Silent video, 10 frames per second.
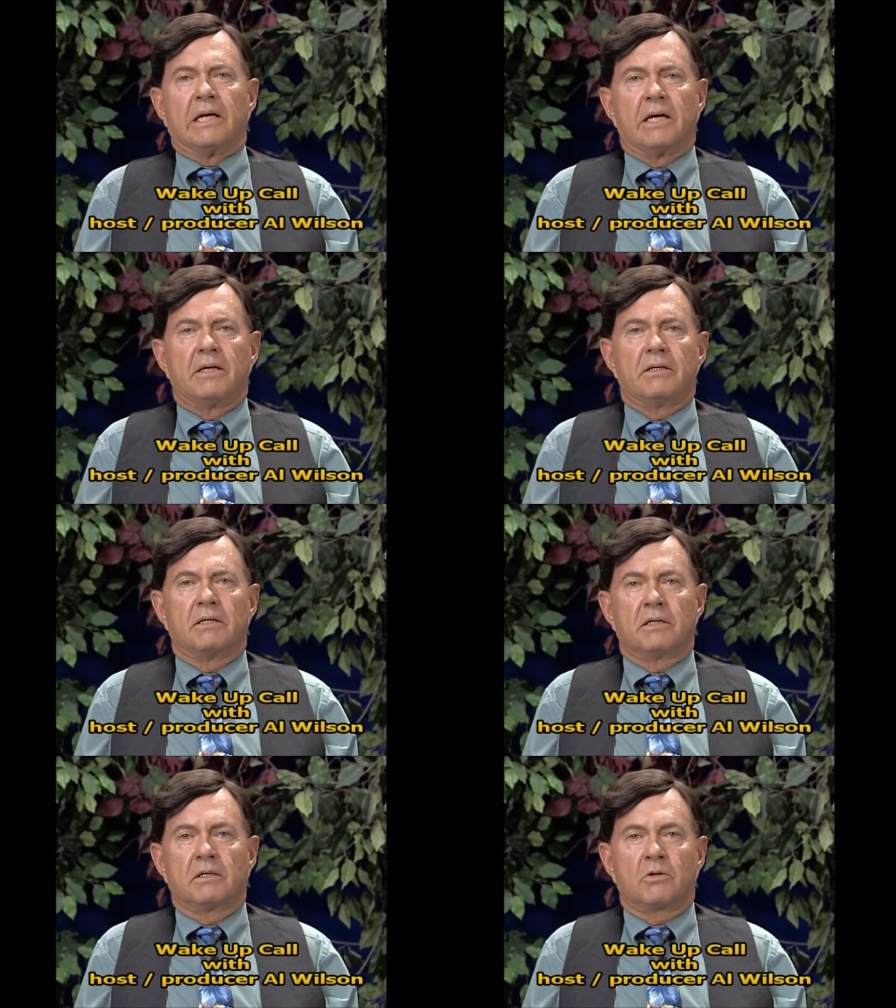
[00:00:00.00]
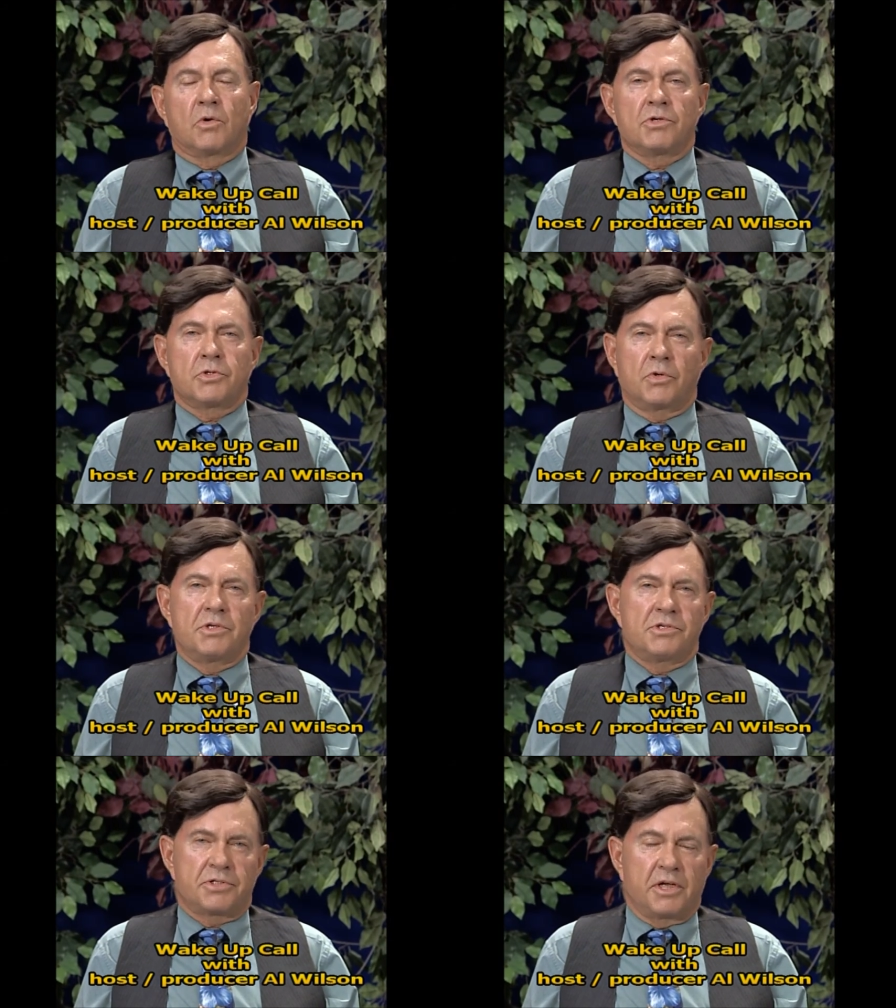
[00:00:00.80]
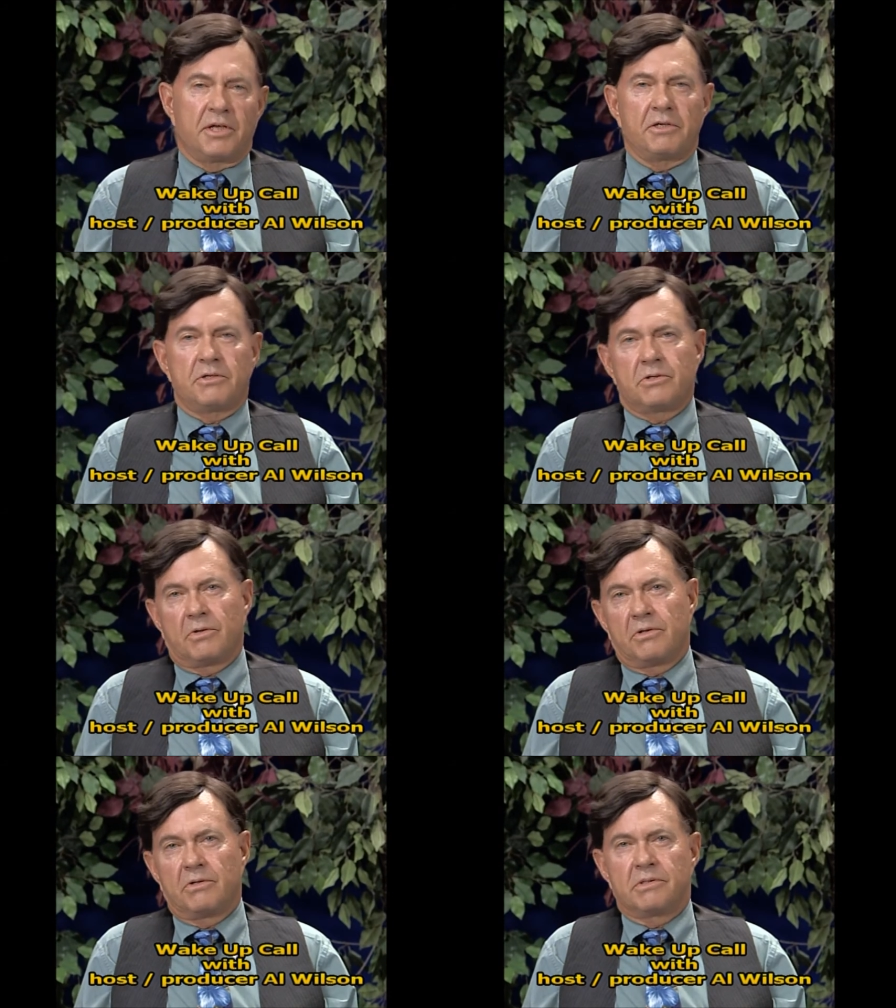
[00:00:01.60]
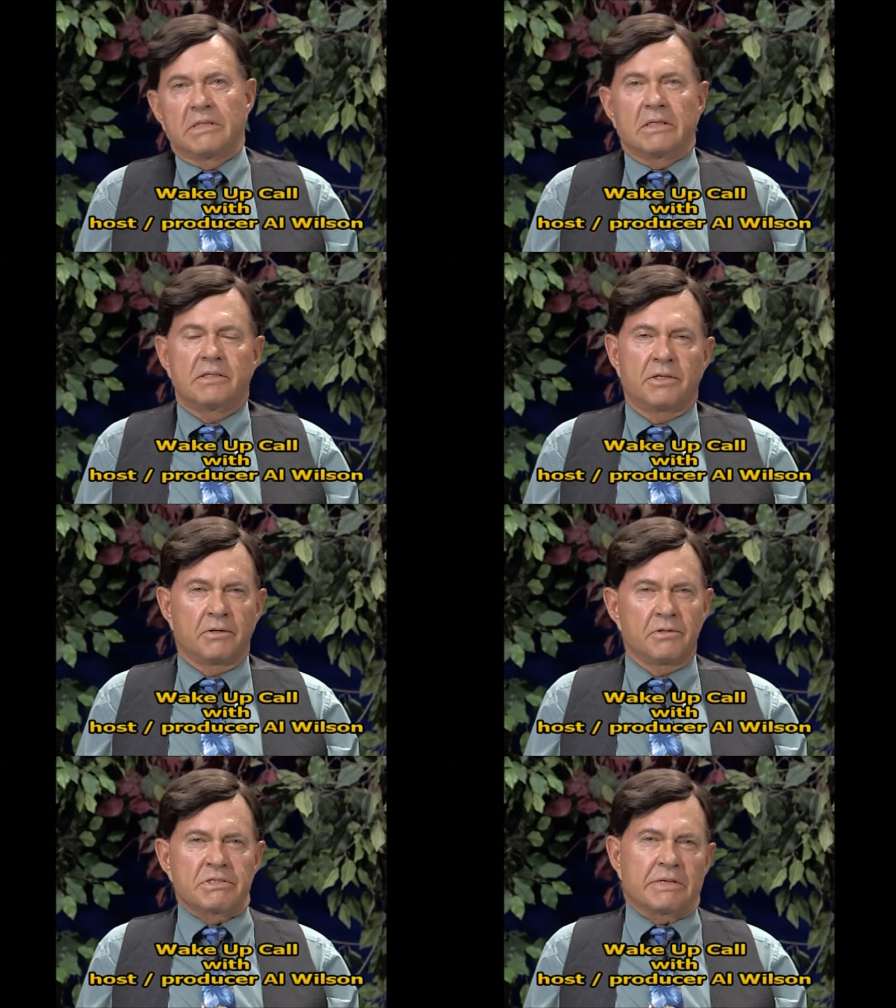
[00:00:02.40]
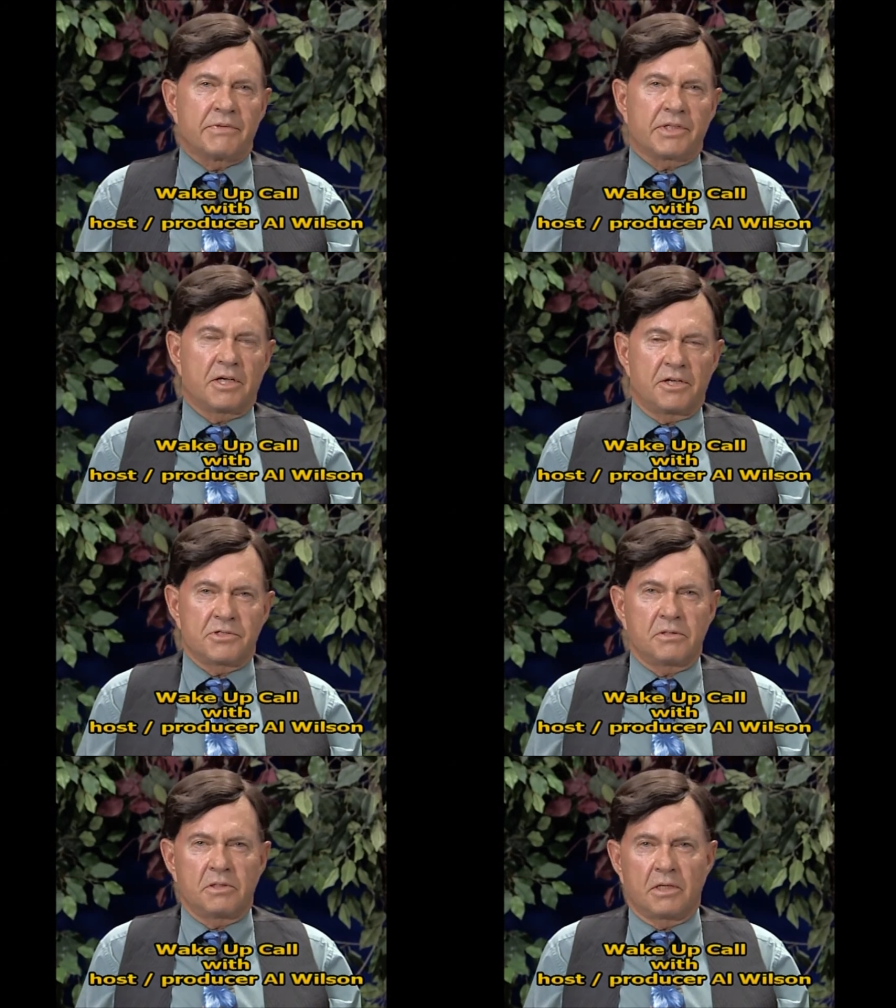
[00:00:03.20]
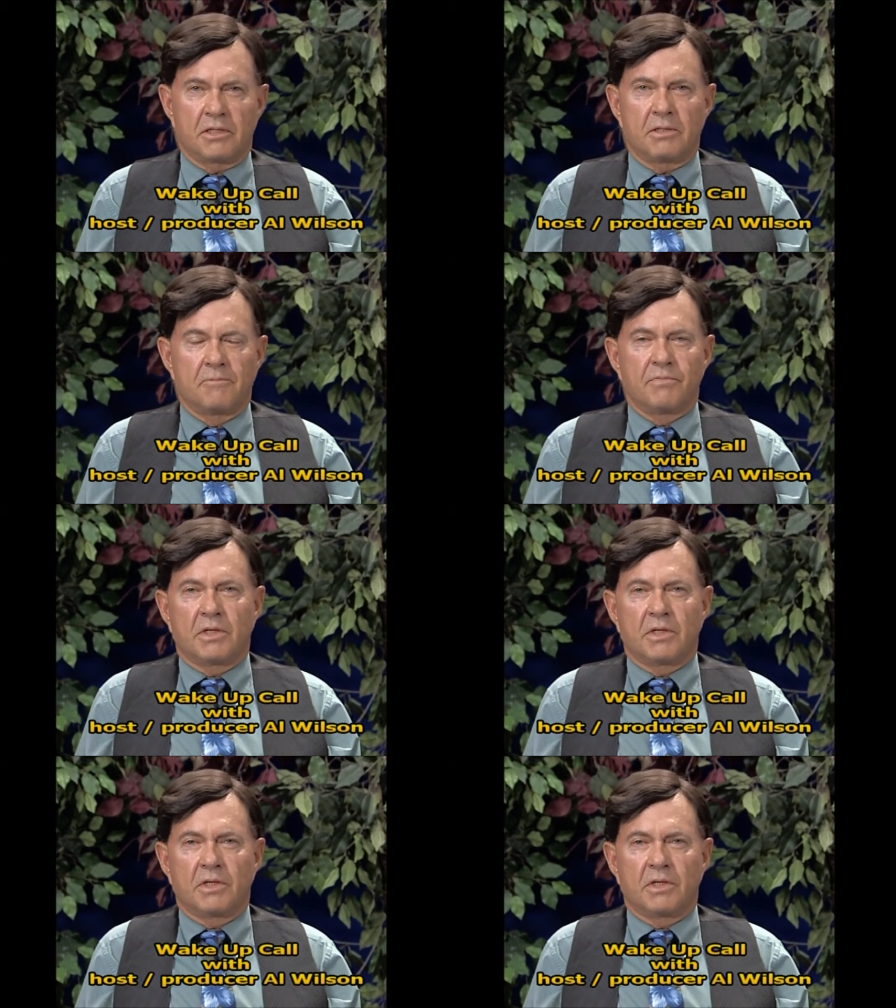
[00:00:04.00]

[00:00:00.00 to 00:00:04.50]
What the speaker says: And, of course, so did his son, so did their seventh cousin,